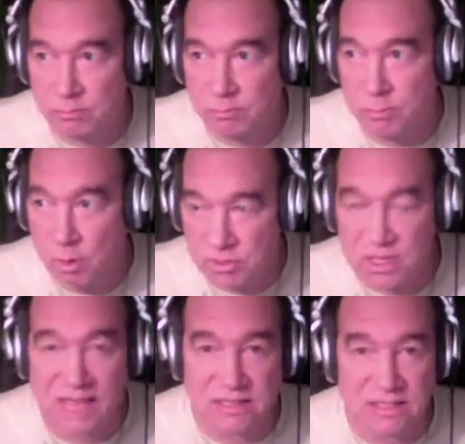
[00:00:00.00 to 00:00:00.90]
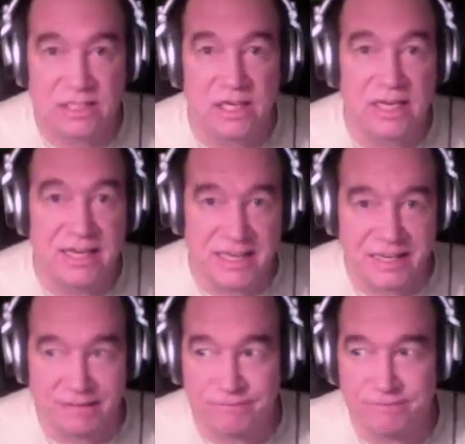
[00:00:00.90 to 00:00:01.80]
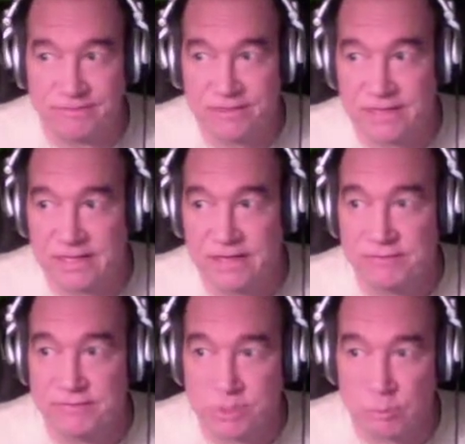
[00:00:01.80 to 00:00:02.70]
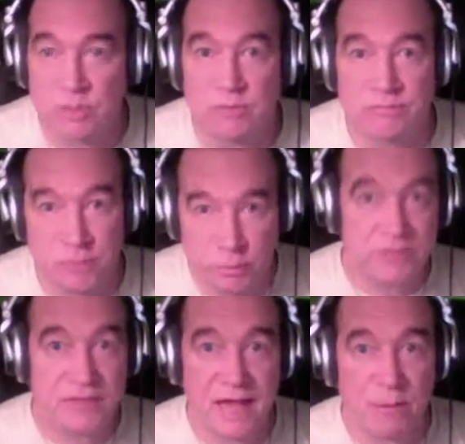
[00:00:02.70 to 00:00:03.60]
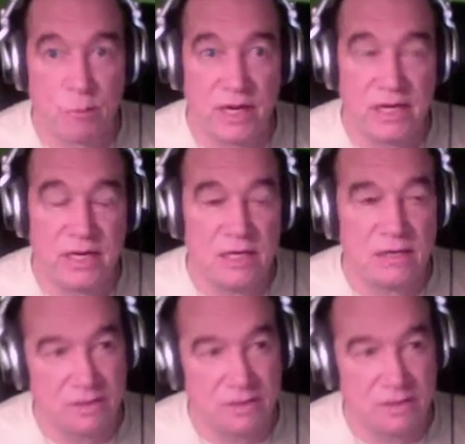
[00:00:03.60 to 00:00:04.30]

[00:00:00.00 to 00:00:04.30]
most likely, if someone viewed it that way,